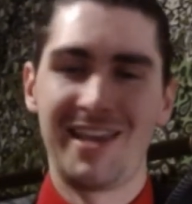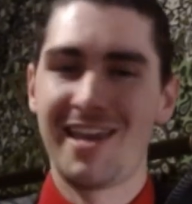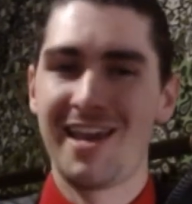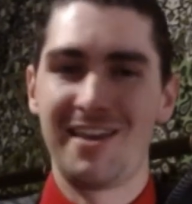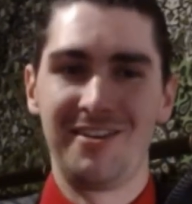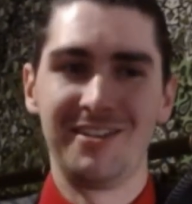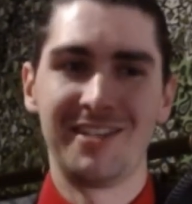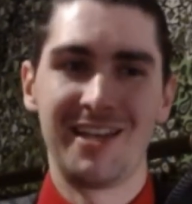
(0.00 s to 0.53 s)
They
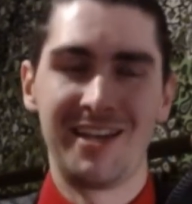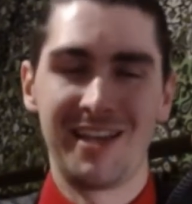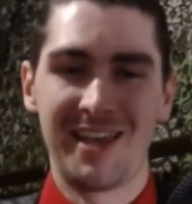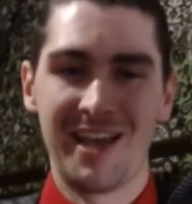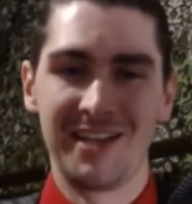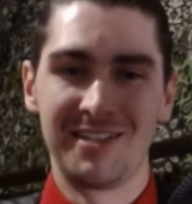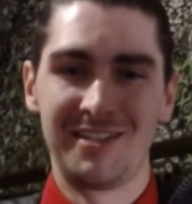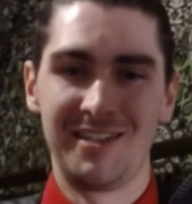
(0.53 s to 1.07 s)
can't use that
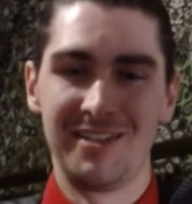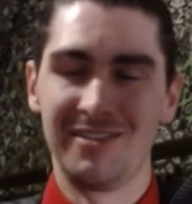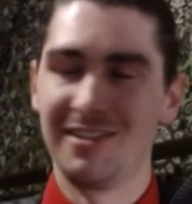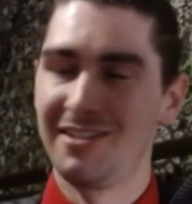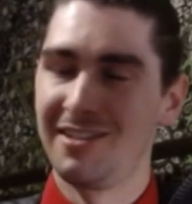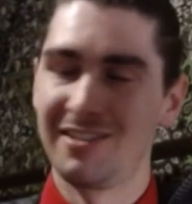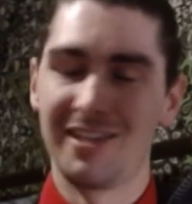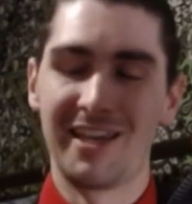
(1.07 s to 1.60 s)
against you. And
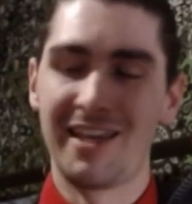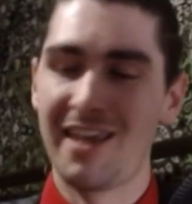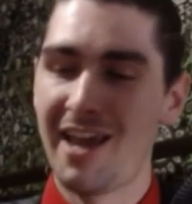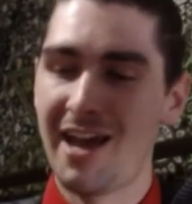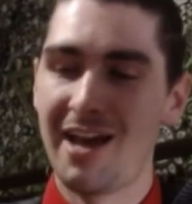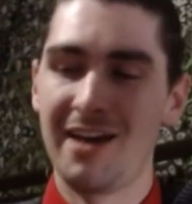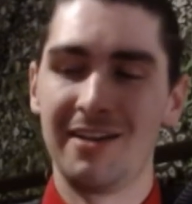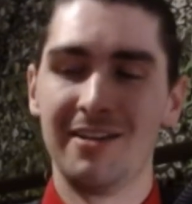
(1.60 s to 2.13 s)
it's just like,
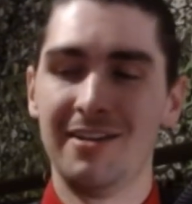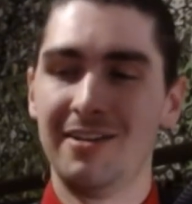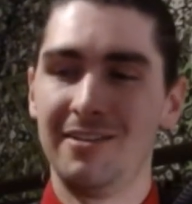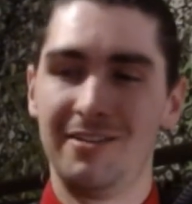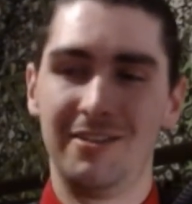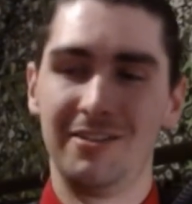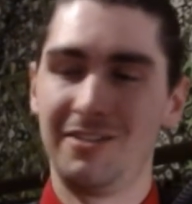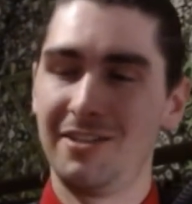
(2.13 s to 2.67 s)
yeah,
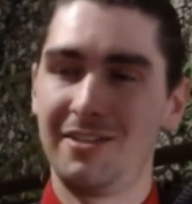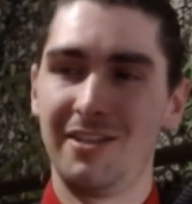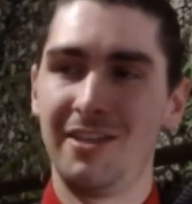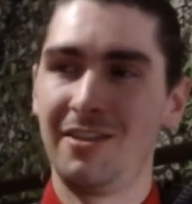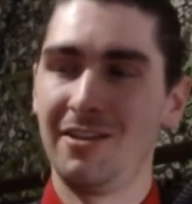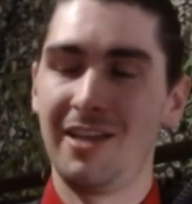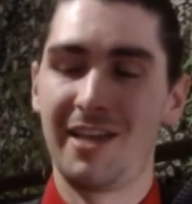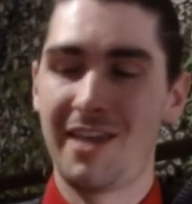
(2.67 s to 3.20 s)
they'll just
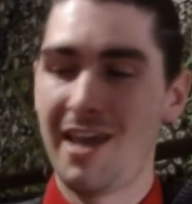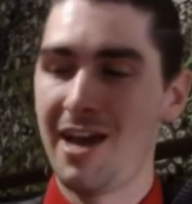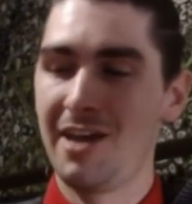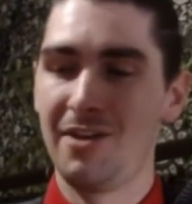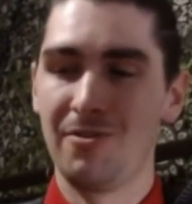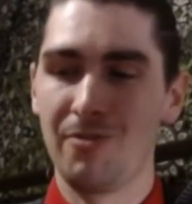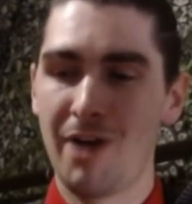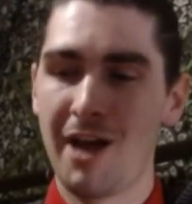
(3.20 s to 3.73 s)
sit there like, yeah,
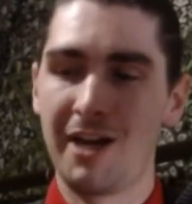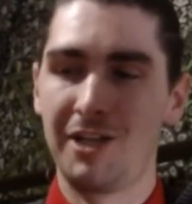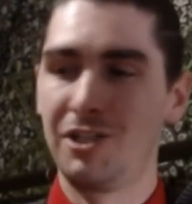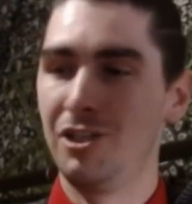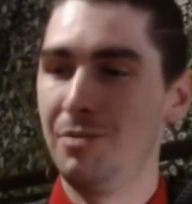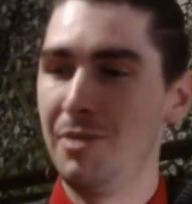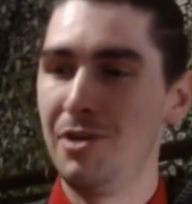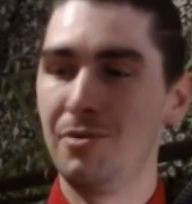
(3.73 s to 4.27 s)
you're right. I
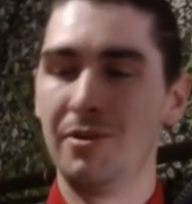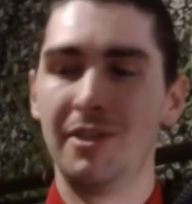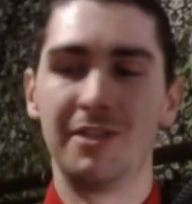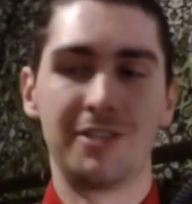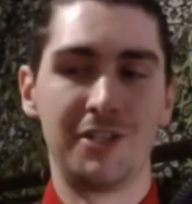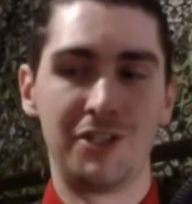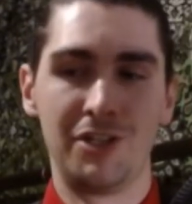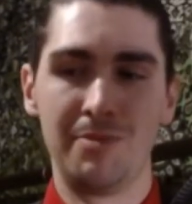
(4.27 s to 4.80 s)
should be doing
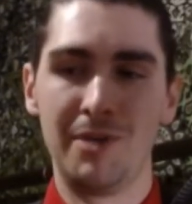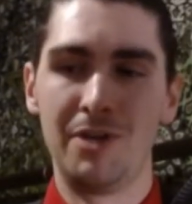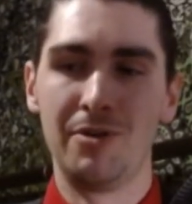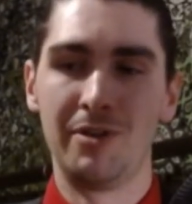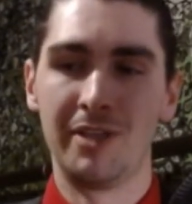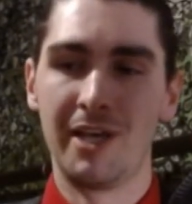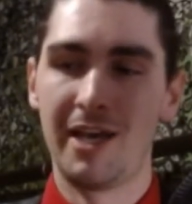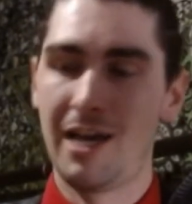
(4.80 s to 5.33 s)
this. I should be
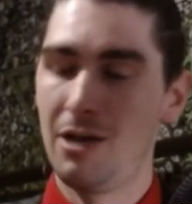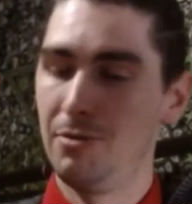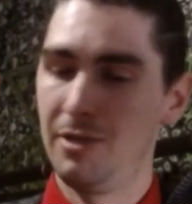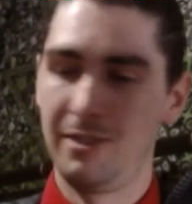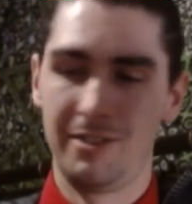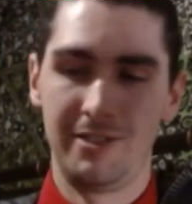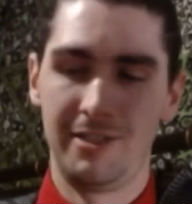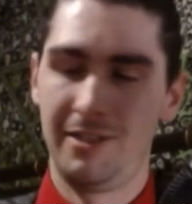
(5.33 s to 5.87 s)
doing that.
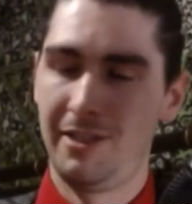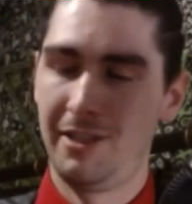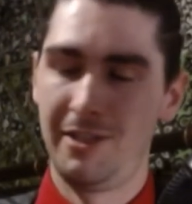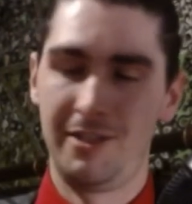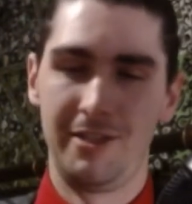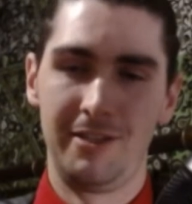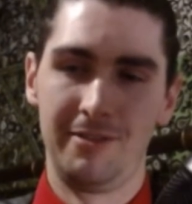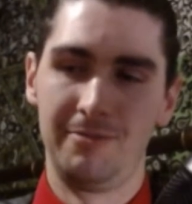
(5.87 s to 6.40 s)

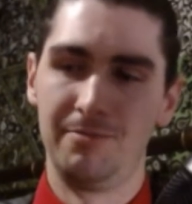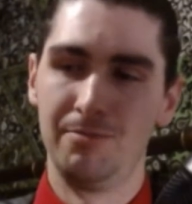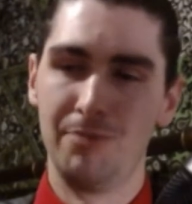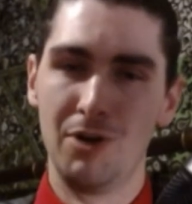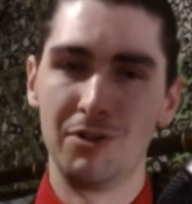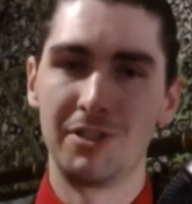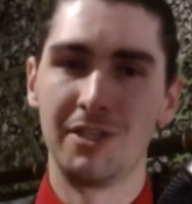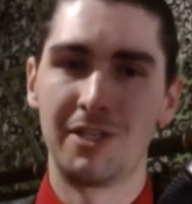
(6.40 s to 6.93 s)
And
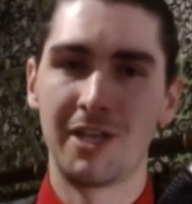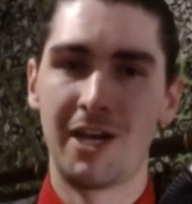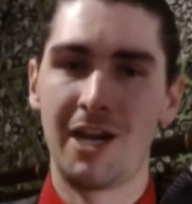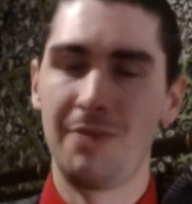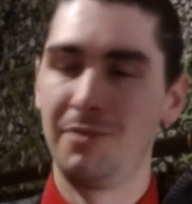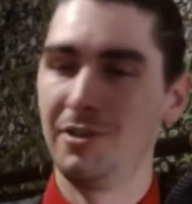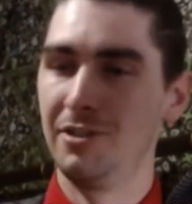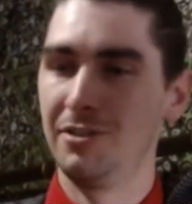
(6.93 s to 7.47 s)
most of the
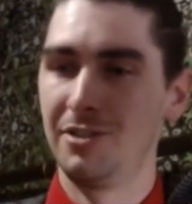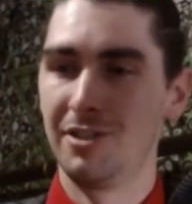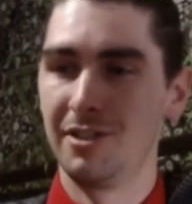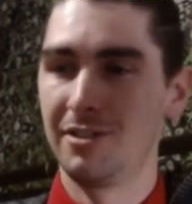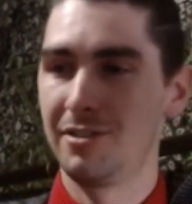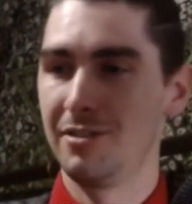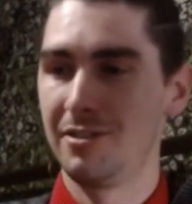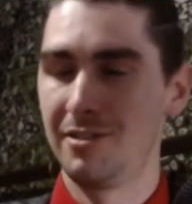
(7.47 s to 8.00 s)
time they'll
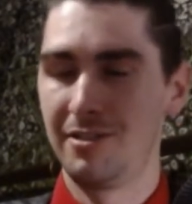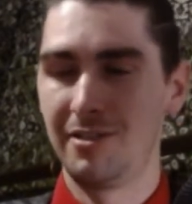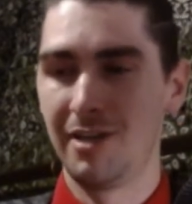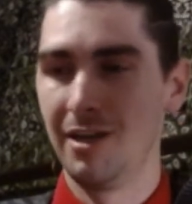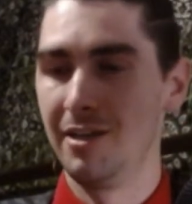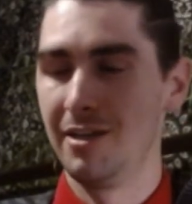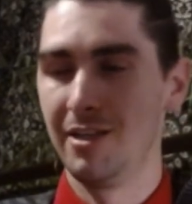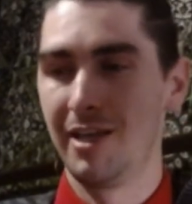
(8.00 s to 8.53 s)
just
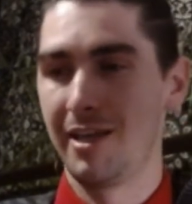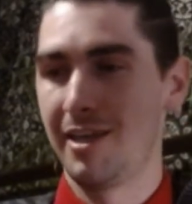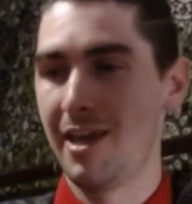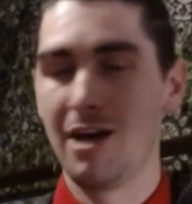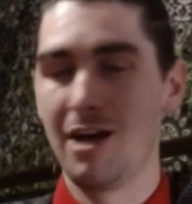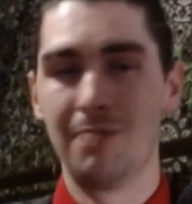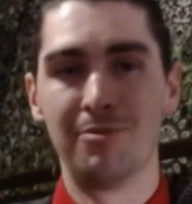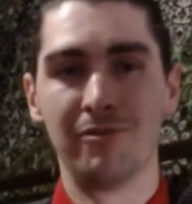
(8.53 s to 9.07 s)
tell you like,
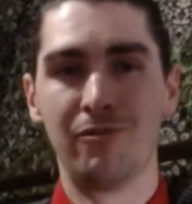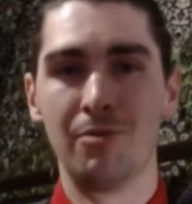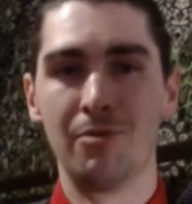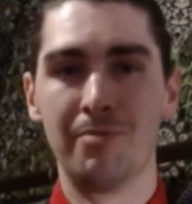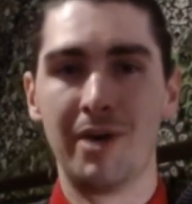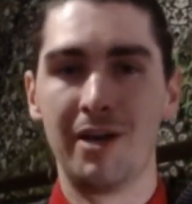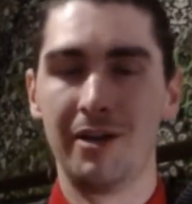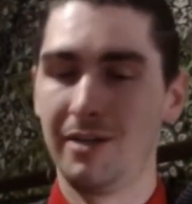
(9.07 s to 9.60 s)
yeah, I'll
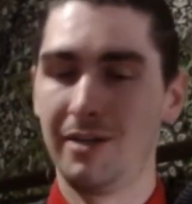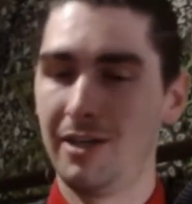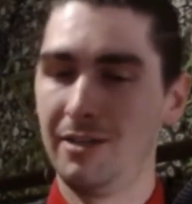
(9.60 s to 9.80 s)
perform better.